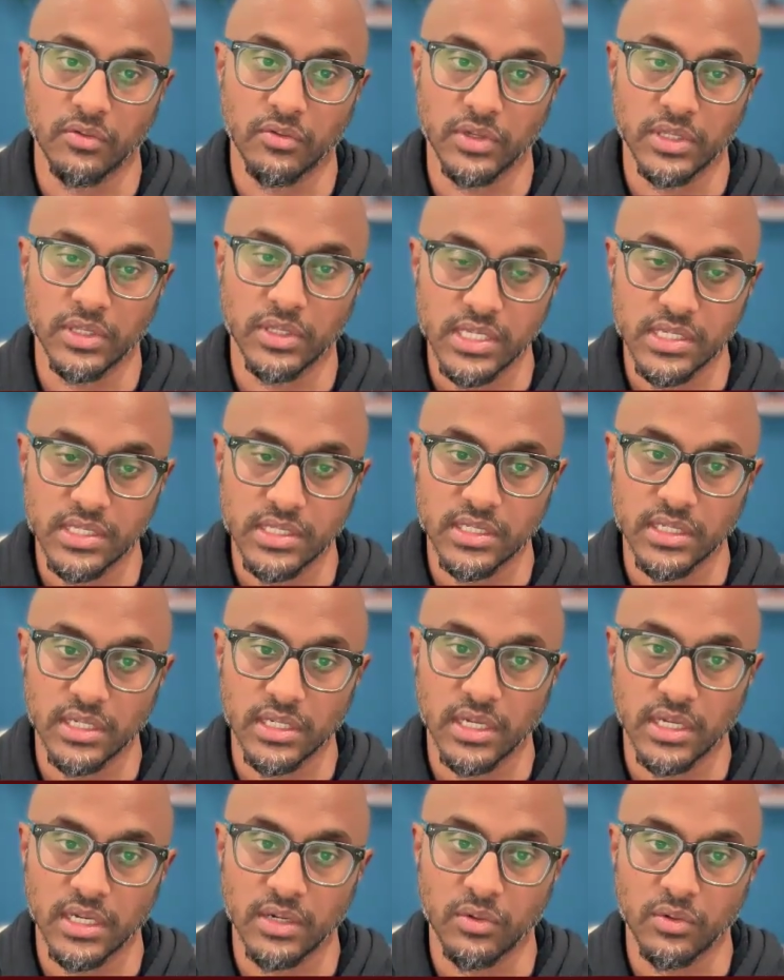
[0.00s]
released
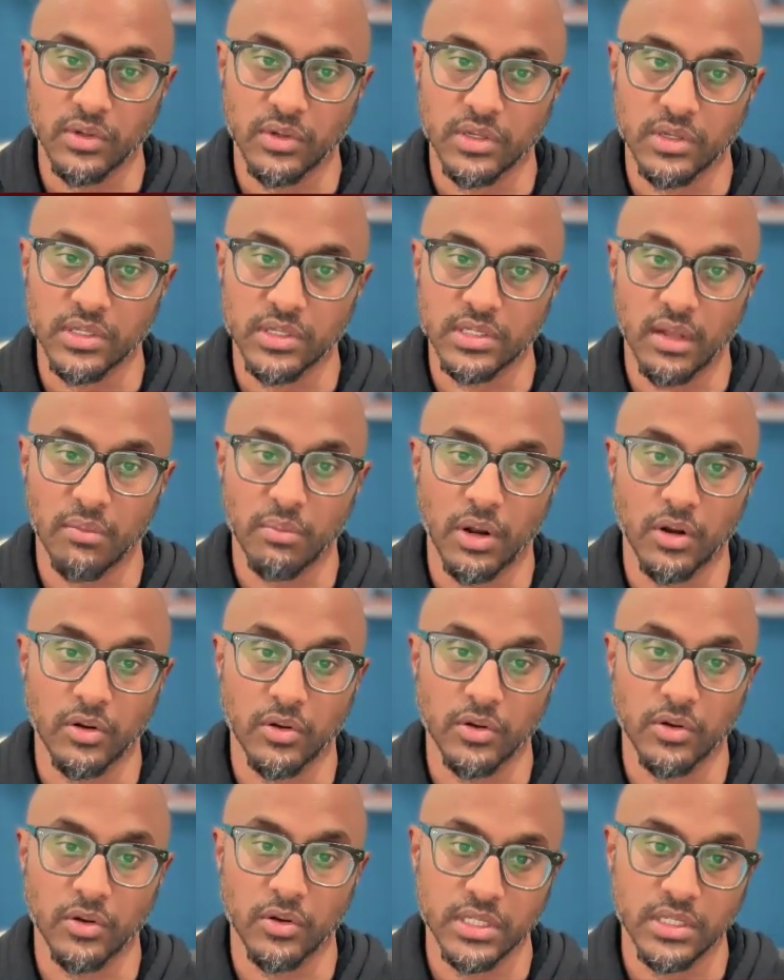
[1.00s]
was Nael
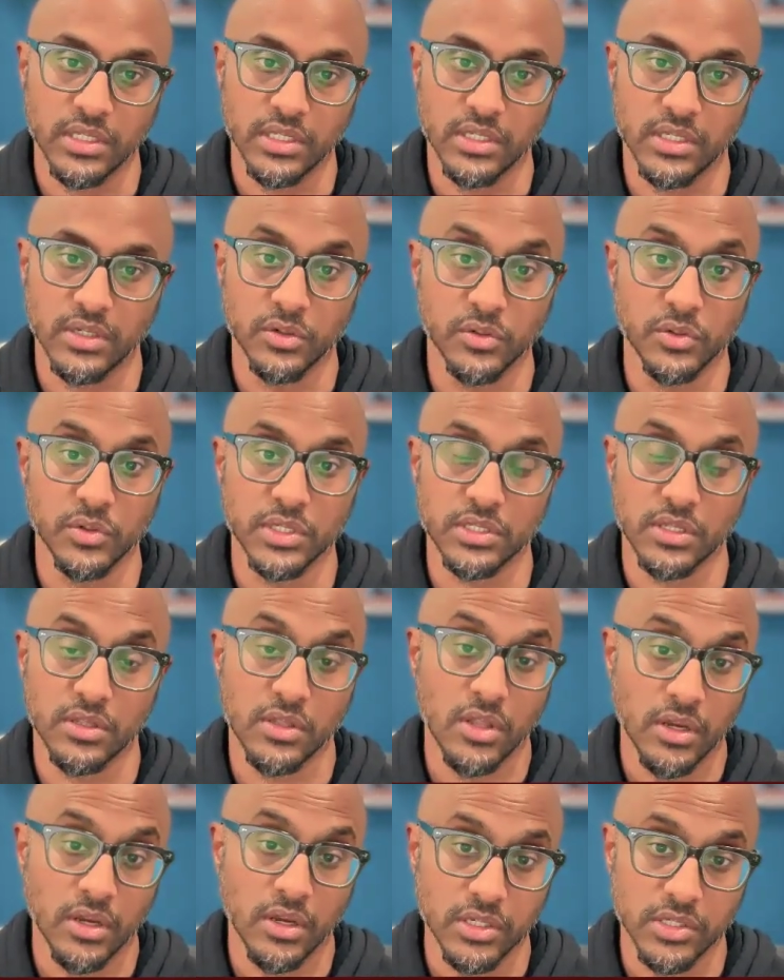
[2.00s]
Barghouti, who is the
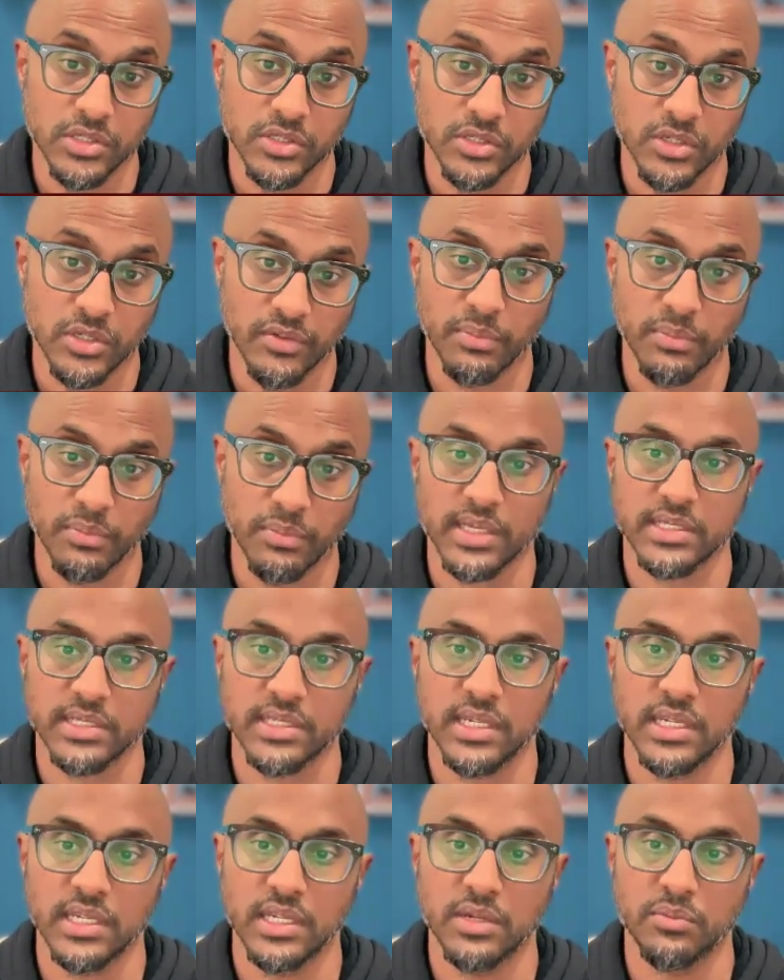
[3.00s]
longest serving
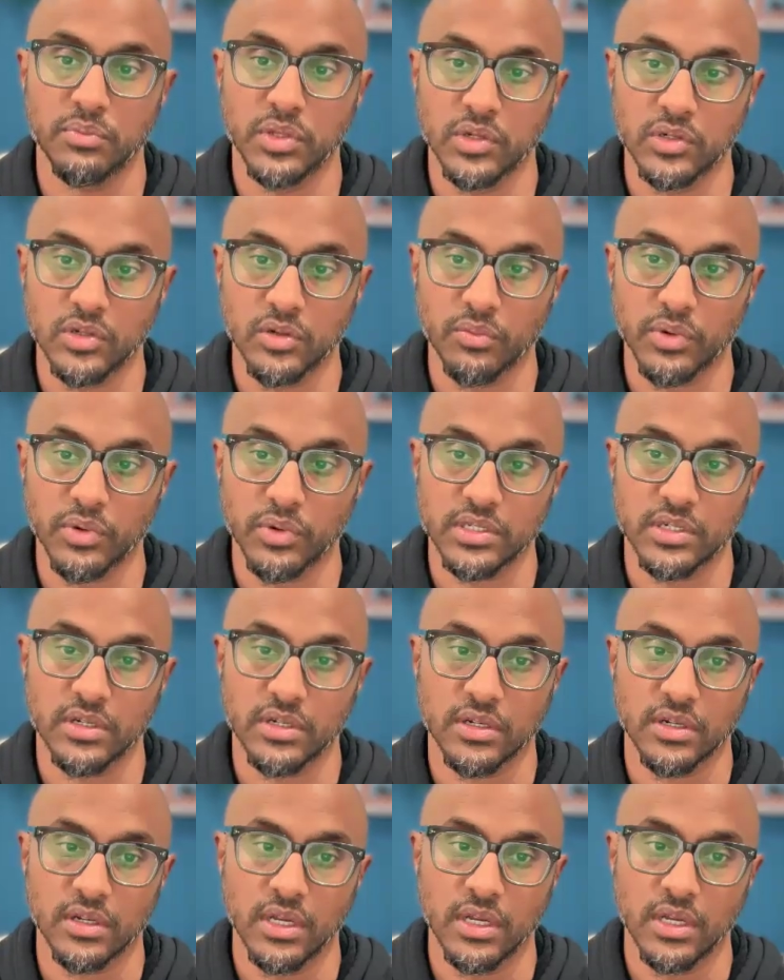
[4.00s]
Palestinian political
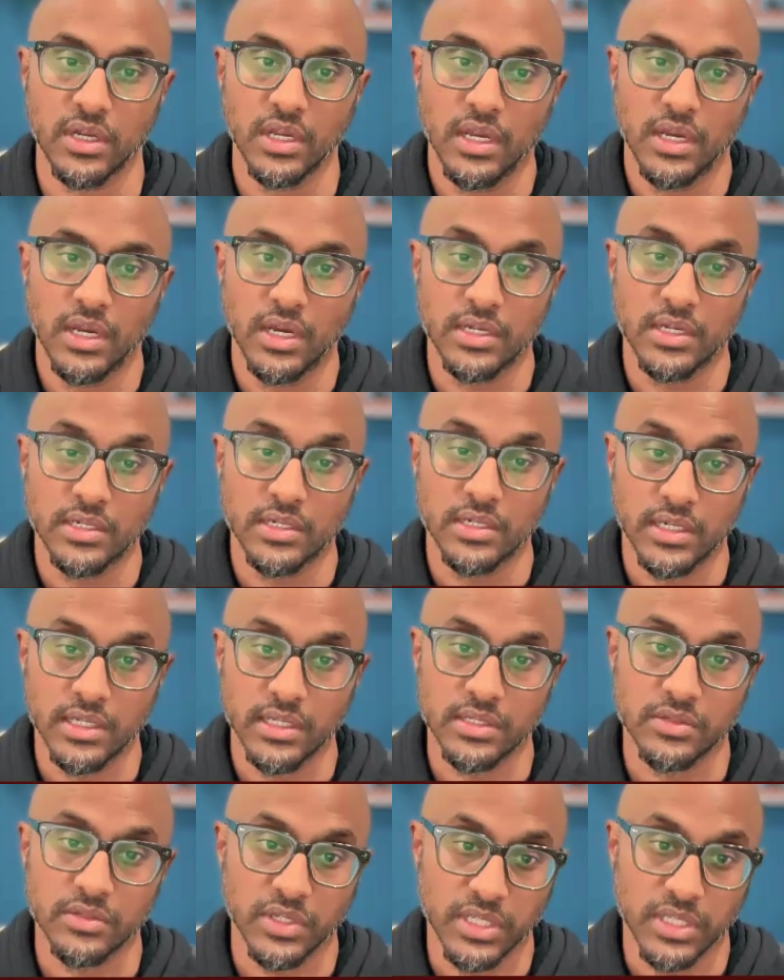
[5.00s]
prisoner until
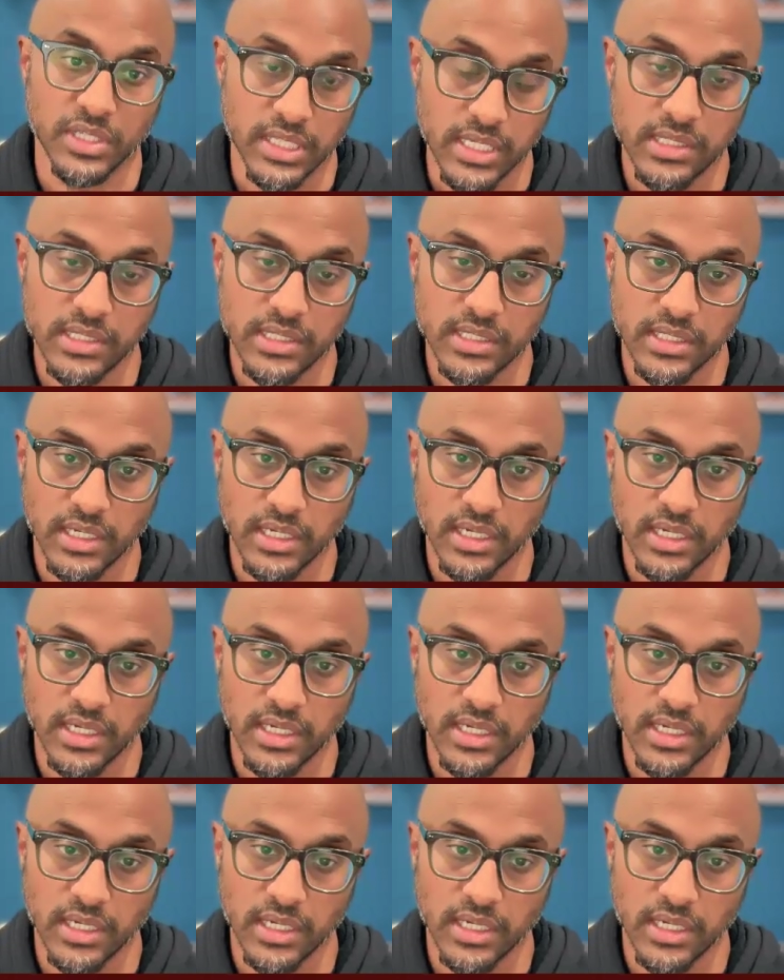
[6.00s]
his release.